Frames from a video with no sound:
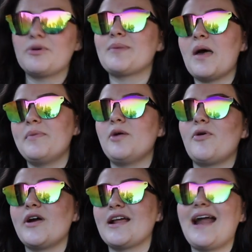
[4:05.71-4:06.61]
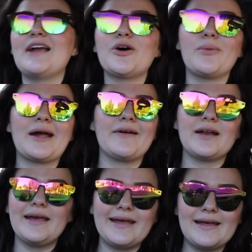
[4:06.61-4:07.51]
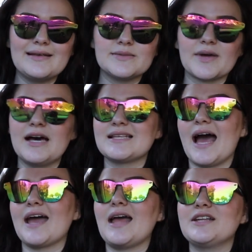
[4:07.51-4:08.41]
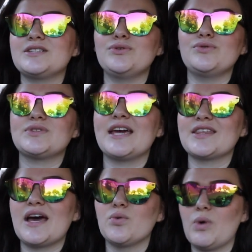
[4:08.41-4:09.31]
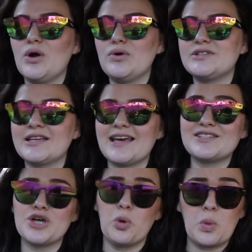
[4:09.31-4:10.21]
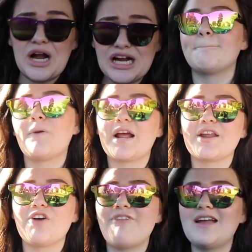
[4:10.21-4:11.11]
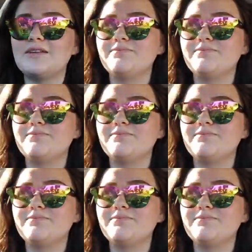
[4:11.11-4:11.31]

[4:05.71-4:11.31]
put up that billboard, and I know where it is because I had to take that road to get to work. We're gonna go find it.